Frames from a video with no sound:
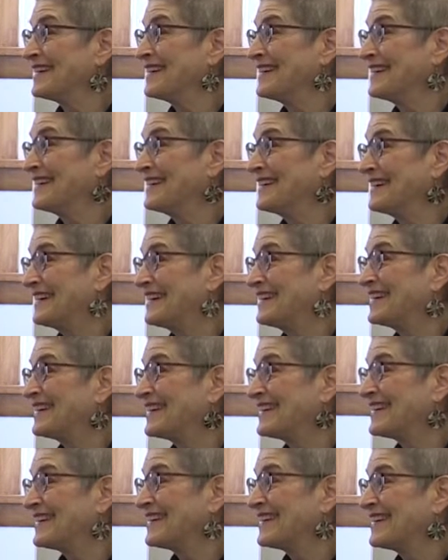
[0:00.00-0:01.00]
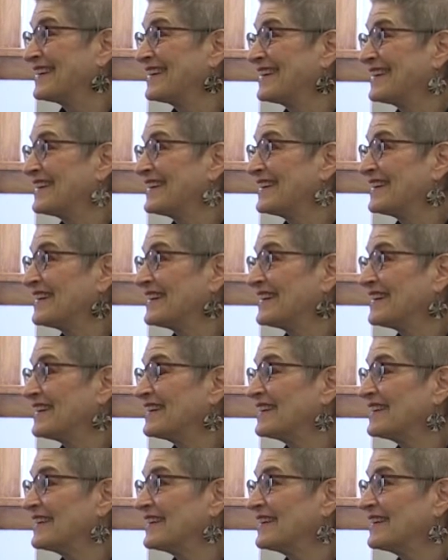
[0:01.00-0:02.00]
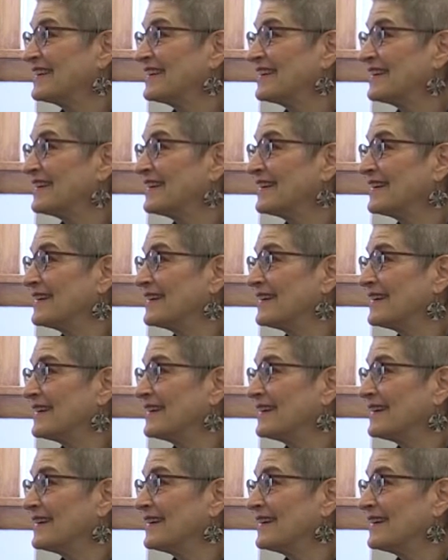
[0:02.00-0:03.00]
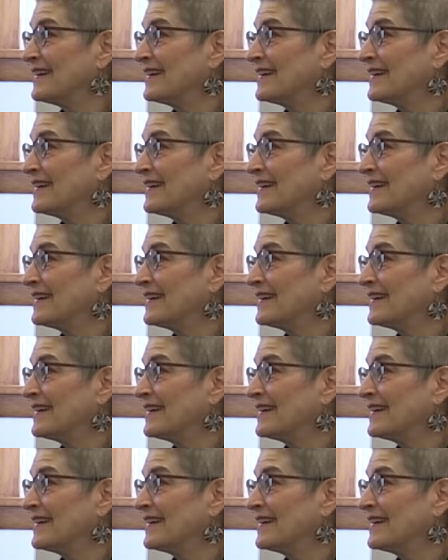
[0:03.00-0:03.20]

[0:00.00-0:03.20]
The person shown says nothing.